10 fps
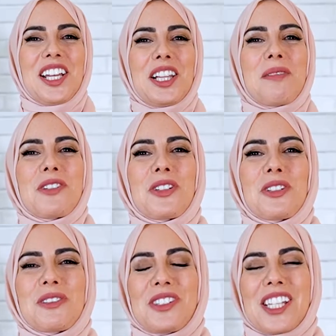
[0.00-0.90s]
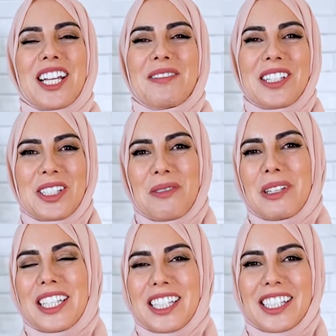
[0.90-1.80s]
Let me show you the first item that's going
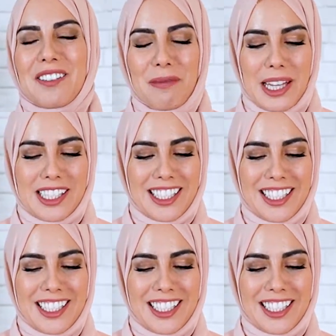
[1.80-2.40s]
to be in this gift basket.